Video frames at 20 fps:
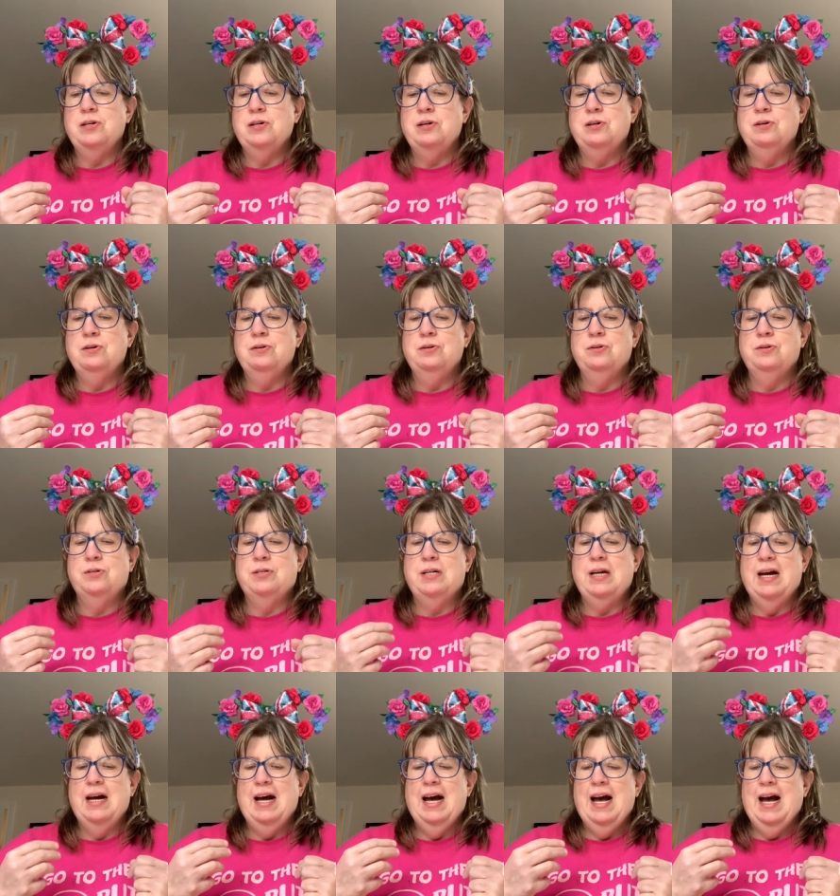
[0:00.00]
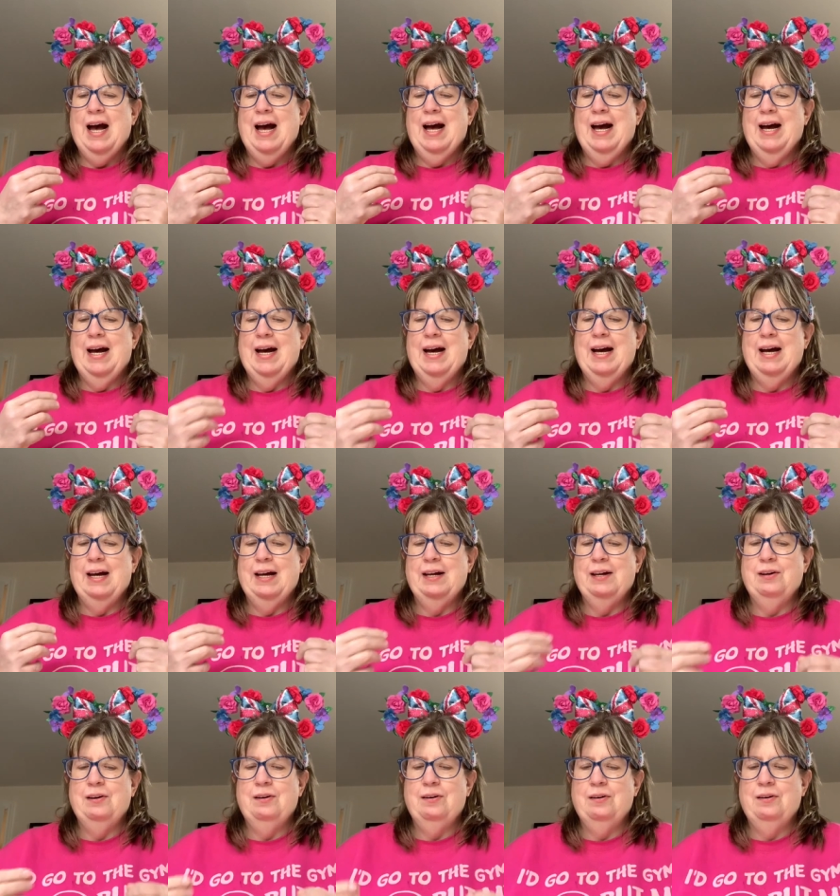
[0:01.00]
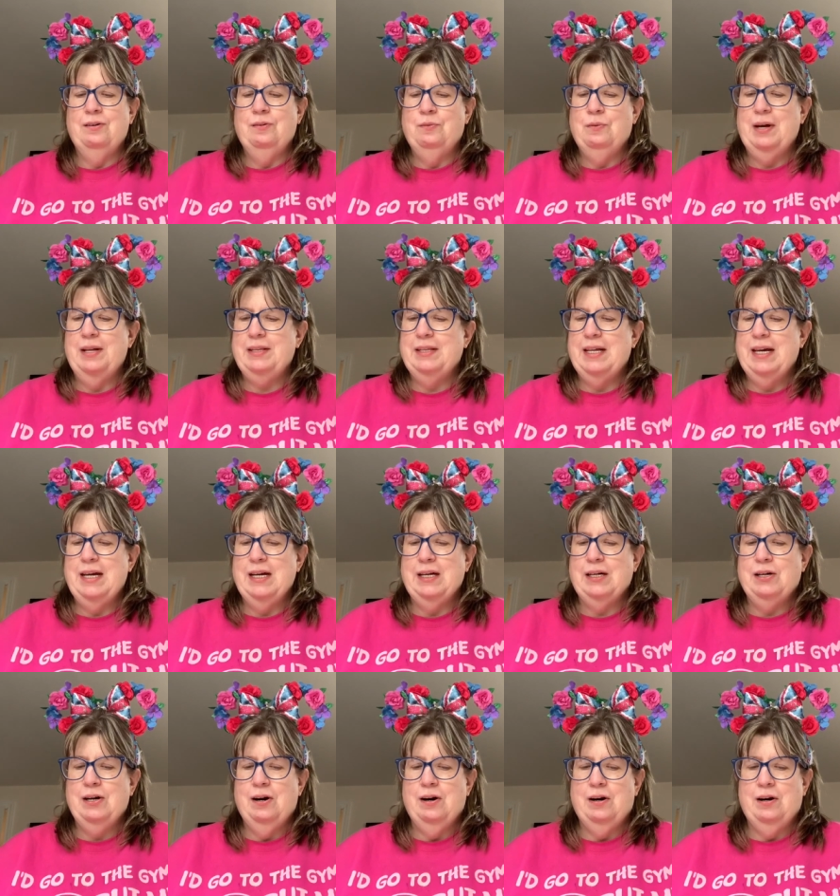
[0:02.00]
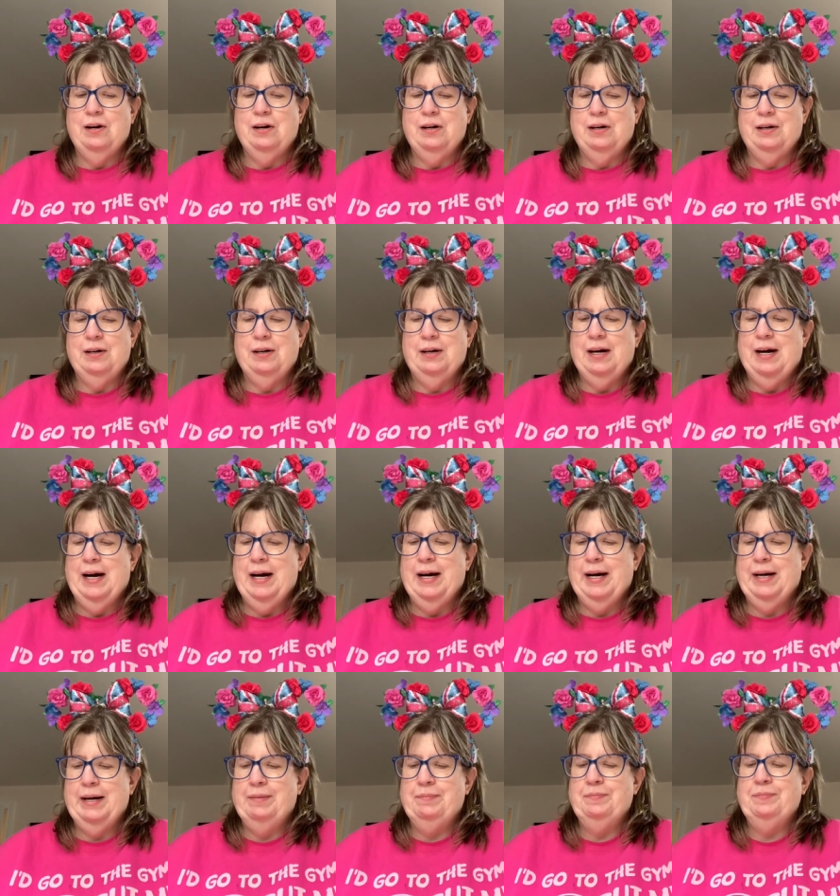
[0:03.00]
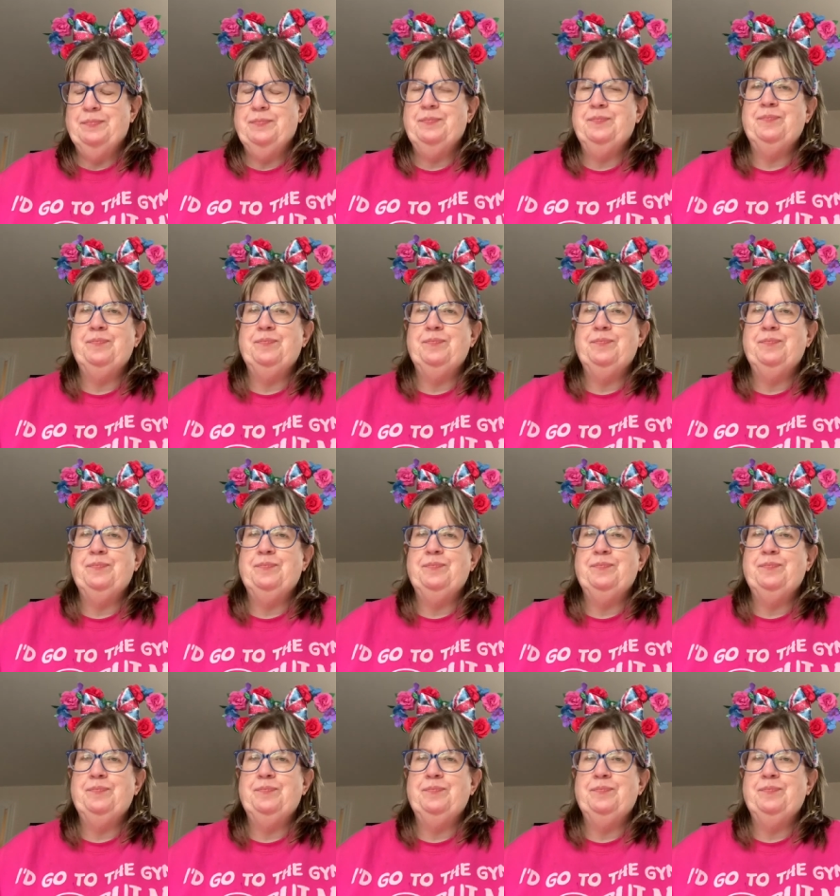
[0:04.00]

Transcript: use uh, what they call um,